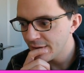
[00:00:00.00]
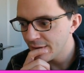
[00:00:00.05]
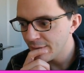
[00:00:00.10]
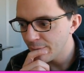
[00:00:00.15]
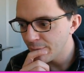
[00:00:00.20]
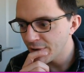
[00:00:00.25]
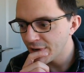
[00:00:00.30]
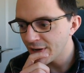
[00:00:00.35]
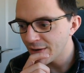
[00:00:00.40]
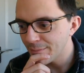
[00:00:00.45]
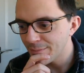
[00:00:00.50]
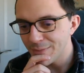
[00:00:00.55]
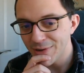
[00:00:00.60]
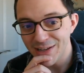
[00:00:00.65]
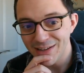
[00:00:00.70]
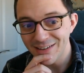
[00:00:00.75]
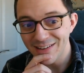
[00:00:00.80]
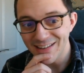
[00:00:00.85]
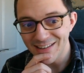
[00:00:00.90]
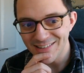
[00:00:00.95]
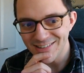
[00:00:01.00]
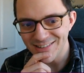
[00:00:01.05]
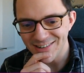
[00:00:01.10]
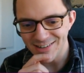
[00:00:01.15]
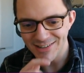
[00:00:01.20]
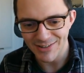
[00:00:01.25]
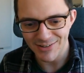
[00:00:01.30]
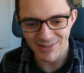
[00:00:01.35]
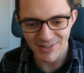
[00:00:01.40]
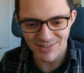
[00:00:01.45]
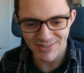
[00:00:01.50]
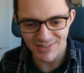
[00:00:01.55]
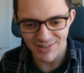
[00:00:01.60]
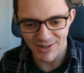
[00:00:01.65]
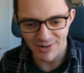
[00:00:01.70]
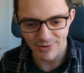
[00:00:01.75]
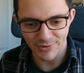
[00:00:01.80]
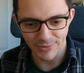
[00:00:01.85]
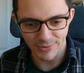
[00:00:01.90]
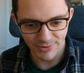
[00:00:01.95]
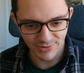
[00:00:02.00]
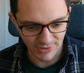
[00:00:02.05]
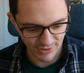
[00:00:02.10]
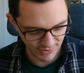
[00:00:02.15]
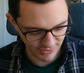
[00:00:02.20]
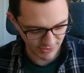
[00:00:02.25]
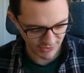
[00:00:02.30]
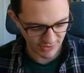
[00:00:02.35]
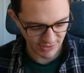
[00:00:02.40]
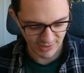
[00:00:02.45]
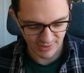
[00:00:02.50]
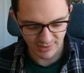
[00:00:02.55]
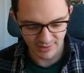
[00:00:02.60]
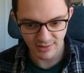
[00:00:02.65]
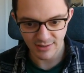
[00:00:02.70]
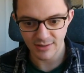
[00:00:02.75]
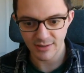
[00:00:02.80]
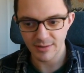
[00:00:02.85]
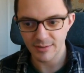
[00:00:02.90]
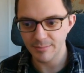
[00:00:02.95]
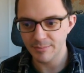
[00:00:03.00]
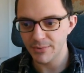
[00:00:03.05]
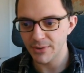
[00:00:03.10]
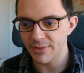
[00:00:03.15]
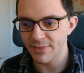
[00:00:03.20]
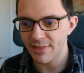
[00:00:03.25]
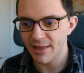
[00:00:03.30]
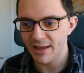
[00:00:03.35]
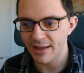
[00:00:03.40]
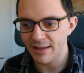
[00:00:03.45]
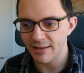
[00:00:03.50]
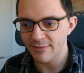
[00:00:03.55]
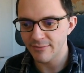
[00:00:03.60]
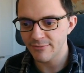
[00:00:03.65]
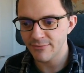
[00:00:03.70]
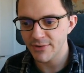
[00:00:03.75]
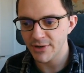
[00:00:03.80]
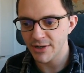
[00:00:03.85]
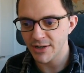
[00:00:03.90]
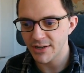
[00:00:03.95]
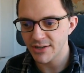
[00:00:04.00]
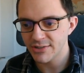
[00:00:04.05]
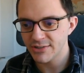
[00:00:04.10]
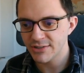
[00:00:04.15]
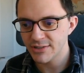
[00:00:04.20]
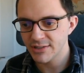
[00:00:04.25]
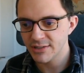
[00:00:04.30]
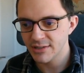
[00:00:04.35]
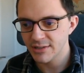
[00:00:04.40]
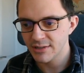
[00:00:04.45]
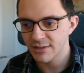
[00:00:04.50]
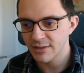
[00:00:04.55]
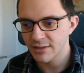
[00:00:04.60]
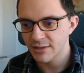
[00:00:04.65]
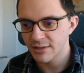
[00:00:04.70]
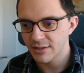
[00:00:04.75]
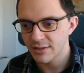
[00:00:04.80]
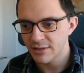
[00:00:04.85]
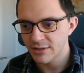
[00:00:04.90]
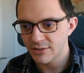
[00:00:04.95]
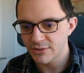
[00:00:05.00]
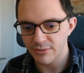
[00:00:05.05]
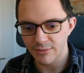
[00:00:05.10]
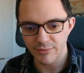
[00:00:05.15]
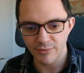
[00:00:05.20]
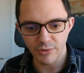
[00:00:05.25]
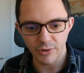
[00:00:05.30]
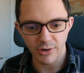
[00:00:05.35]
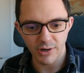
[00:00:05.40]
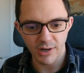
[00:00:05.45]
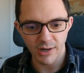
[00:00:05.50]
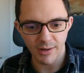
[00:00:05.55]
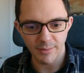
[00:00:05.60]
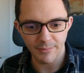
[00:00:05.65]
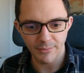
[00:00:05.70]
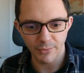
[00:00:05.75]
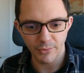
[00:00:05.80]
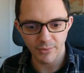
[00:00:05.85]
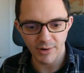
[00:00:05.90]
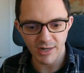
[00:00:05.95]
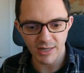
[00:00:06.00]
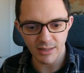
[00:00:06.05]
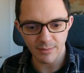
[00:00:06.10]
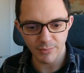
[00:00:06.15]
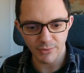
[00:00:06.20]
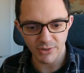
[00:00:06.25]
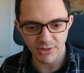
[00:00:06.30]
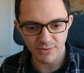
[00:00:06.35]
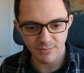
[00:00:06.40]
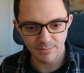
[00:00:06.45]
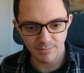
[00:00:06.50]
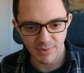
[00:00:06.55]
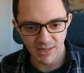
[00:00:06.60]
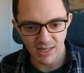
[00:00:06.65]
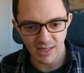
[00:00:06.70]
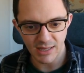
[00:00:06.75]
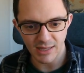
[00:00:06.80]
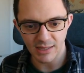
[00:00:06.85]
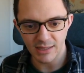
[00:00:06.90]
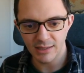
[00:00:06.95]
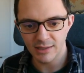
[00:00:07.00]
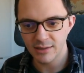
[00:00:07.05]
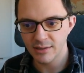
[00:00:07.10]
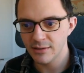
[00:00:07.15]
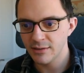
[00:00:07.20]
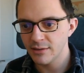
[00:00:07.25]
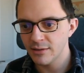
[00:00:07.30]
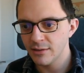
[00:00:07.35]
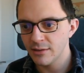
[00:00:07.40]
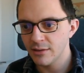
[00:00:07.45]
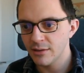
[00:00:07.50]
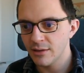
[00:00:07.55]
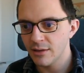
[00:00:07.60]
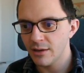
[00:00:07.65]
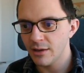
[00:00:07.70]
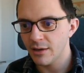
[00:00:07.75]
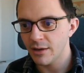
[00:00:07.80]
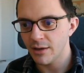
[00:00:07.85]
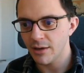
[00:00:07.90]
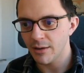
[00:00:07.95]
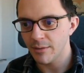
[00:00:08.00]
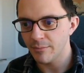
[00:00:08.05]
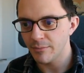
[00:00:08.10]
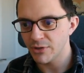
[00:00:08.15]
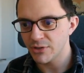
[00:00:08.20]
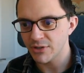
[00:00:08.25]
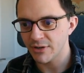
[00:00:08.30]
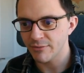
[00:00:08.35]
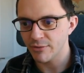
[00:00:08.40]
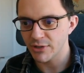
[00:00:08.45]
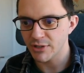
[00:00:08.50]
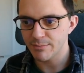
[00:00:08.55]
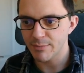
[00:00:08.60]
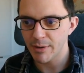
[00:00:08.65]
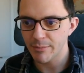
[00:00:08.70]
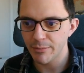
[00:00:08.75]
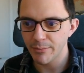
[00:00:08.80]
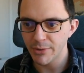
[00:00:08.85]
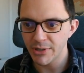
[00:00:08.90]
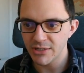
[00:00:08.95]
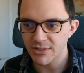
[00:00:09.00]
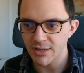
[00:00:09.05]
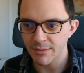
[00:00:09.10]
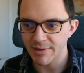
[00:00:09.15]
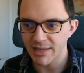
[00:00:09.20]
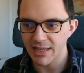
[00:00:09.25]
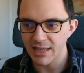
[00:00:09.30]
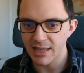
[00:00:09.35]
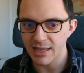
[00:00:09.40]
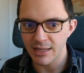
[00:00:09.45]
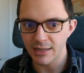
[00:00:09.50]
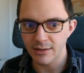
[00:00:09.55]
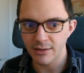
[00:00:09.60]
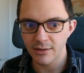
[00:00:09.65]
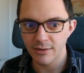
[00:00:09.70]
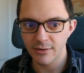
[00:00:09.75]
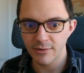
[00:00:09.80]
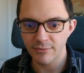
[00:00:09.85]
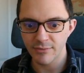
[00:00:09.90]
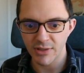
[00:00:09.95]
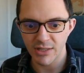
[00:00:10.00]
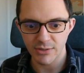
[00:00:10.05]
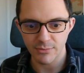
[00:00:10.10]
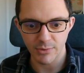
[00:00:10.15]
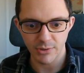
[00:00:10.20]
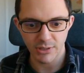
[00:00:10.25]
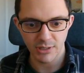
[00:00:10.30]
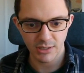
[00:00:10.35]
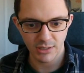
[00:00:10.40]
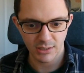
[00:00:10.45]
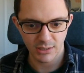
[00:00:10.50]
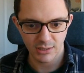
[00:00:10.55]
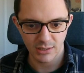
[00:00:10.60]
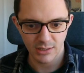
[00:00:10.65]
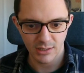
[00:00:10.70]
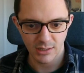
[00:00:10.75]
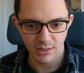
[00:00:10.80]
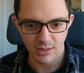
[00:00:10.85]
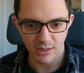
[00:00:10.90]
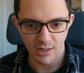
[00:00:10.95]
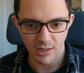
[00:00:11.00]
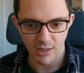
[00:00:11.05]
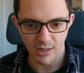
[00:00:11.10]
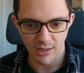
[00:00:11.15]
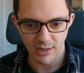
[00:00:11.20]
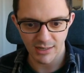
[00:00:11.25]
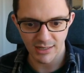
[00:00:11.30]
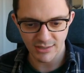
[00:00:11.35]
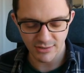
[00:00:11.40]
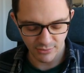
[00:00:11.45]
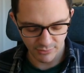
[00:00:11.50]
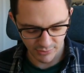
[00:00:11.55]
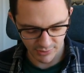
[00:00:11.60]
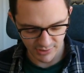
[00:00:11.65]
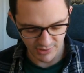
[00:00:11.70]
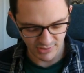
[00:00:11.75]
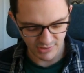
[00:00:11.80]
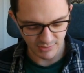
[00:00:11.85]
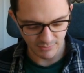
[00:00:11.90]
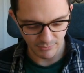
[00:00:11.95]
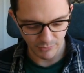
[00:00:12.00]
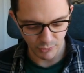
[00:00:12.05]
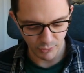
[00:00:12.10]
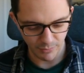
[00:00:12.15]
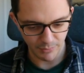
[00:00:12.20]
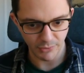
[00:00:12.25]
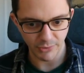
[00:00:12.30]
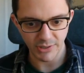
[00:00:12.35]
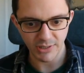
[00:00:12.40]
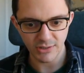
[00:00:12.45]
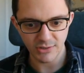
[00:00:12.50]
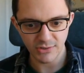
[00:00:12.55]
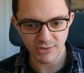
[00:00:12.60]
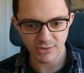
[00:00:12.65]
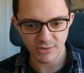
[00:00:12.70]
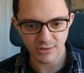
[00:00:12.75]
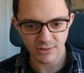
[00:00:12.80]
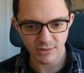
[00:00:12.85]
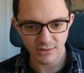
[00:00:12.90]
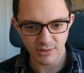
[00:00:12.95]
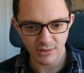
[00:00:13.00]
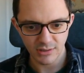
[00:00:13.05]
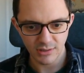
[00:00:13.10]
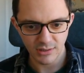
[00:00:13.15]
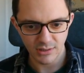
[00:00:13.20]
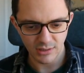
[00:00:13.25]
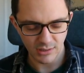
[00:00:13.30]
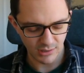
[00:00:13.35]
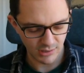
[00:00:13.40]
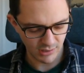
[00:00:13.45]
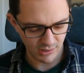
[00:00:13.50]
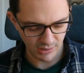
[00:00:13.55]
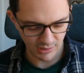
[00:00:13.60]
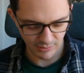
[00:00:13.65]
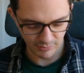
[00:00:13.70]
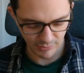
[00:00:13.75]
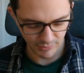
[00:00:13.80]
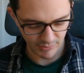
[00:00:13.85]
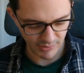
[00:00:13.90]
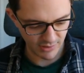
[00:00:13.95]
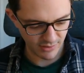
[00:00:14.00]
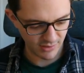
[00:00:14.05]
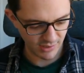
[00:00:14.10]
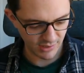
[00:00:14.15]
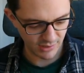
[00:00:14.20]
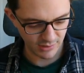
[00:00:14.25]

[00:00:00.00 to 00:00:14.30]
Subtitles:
We're going to be inside a unit circle, so just to put that in first. So we've got already the points P, which I've got this purple point is coming in for this one. Let's throw in some more points. What do I think?